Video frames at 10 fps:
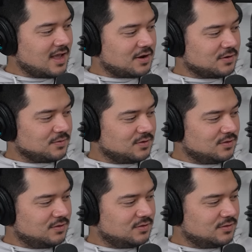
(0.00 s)
Yeah, dude
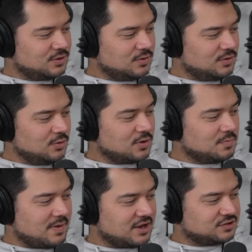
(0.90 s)
you
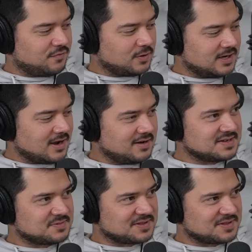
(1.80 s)
could bench 4090s